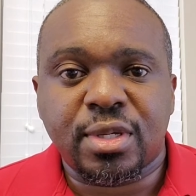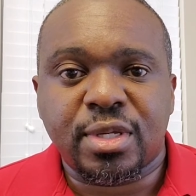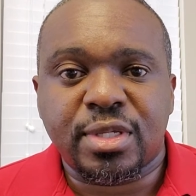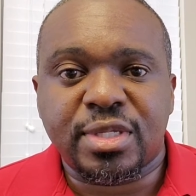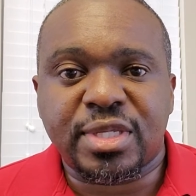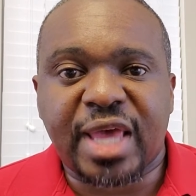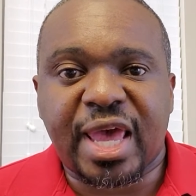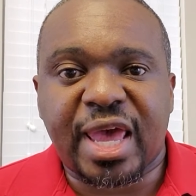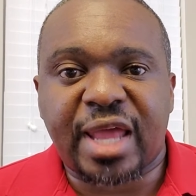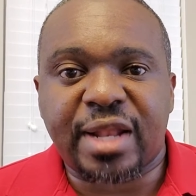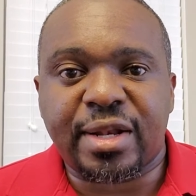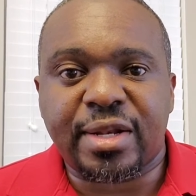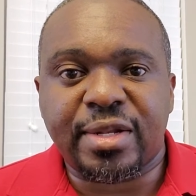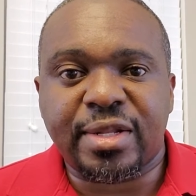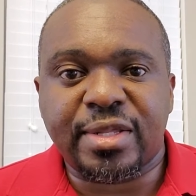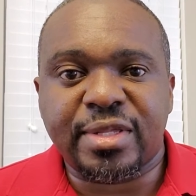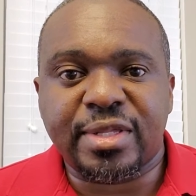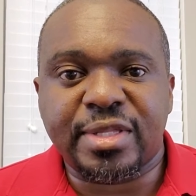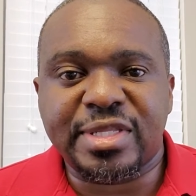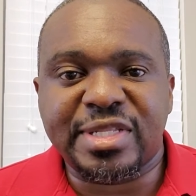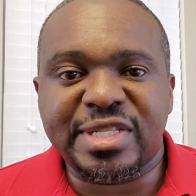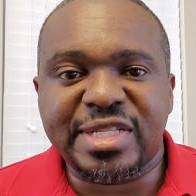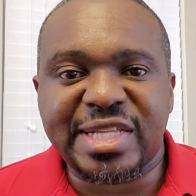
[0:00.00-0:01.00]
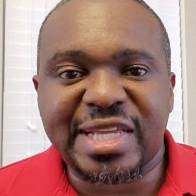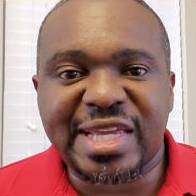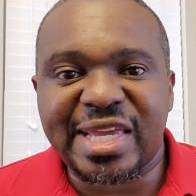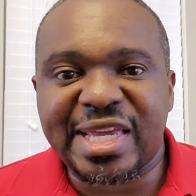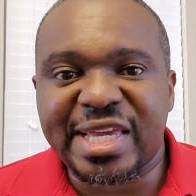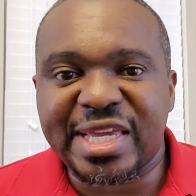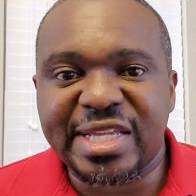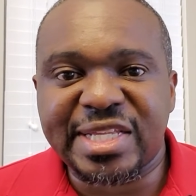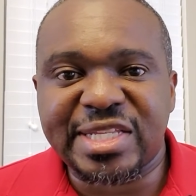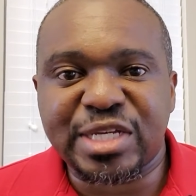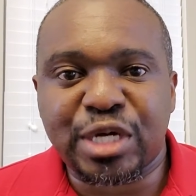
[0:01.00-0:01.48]
that
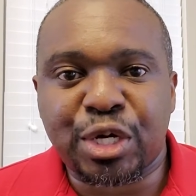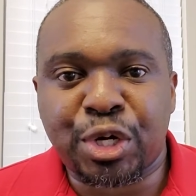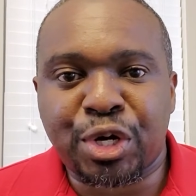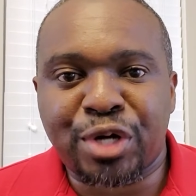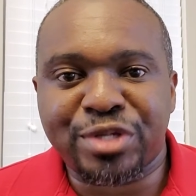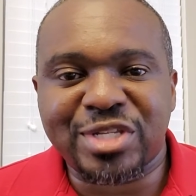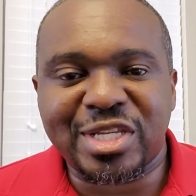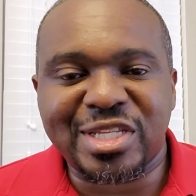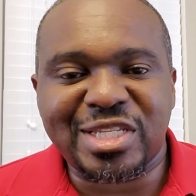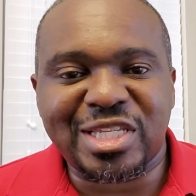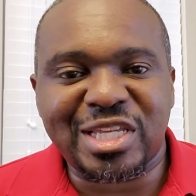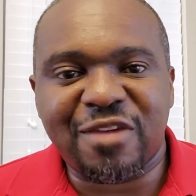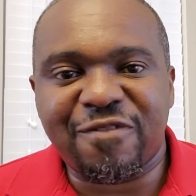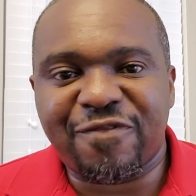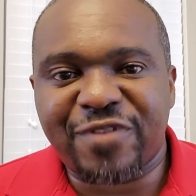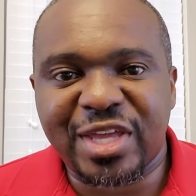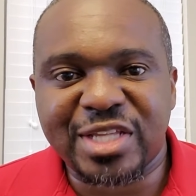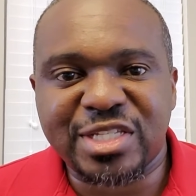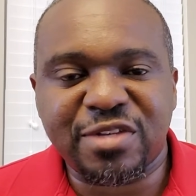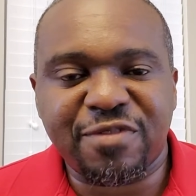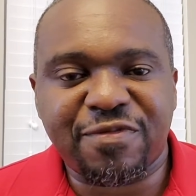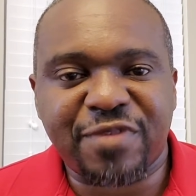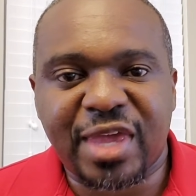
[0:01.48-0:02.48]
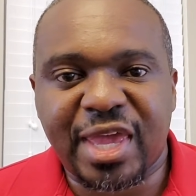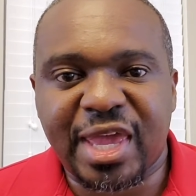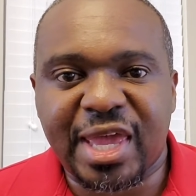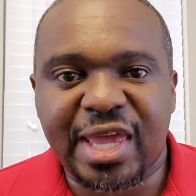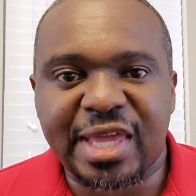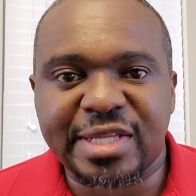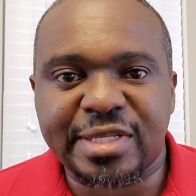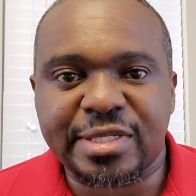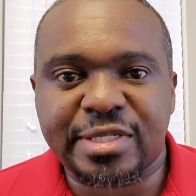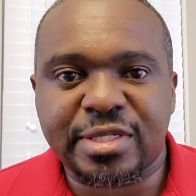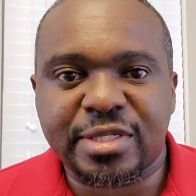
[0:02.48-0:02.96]
leaned on the defensive
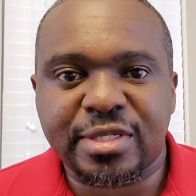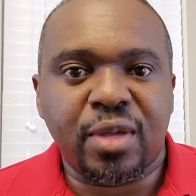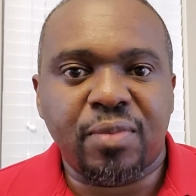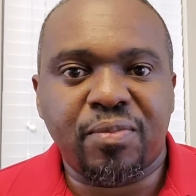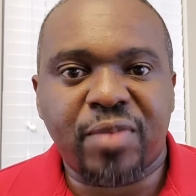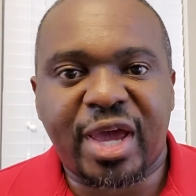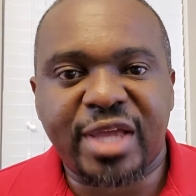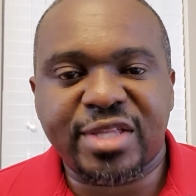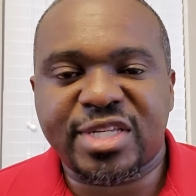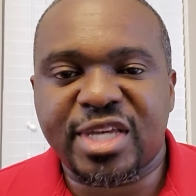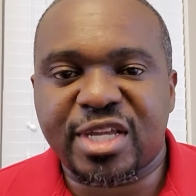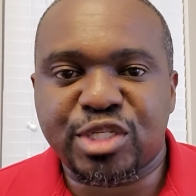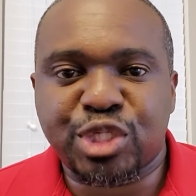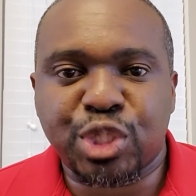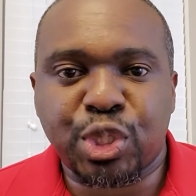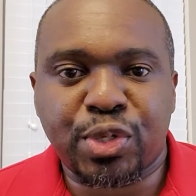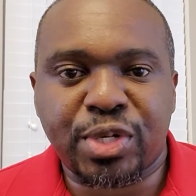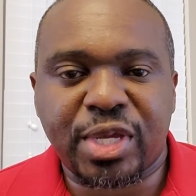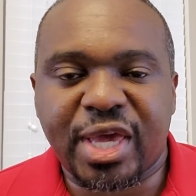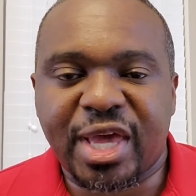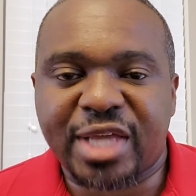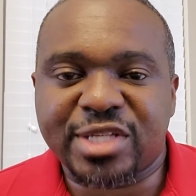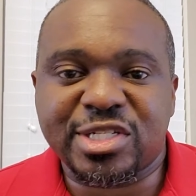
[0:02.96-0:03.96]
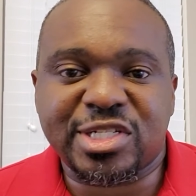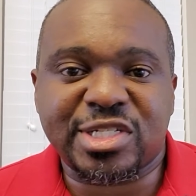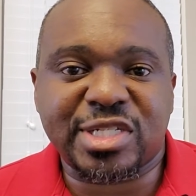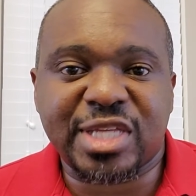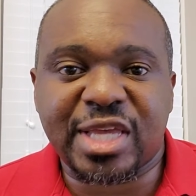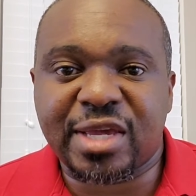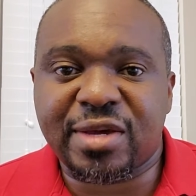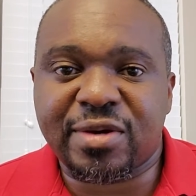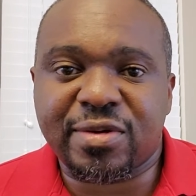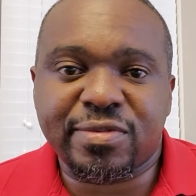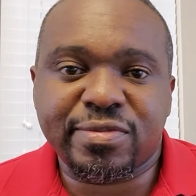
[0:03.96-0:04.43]
end. Mike D'Antoni, I just
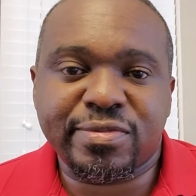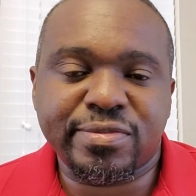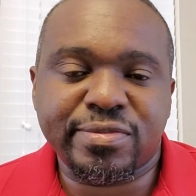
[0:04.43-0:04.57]
think,